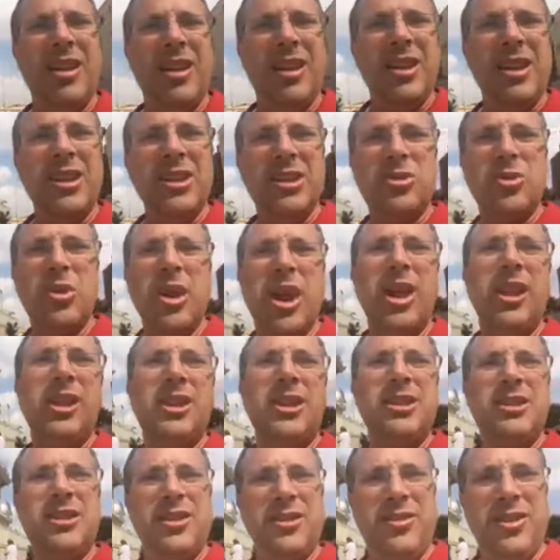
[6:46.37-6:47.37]
Israeli
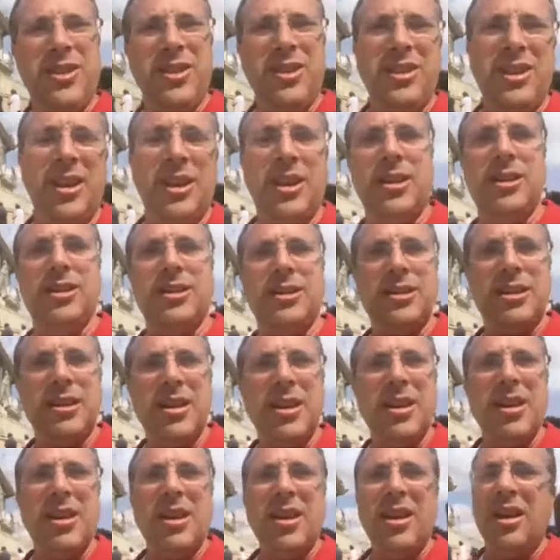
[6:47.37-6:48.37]
civilians
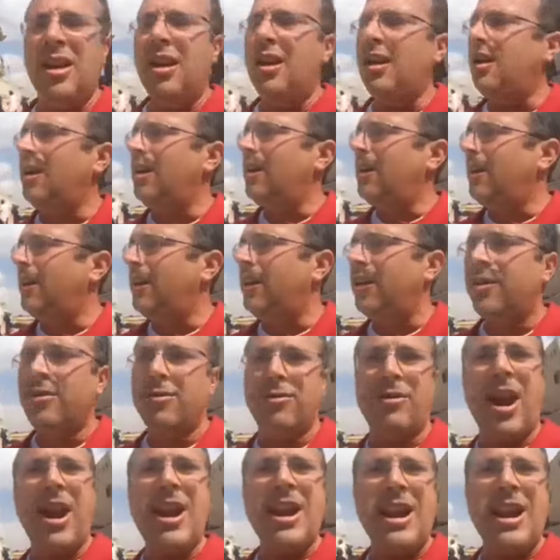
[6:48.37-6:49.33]
right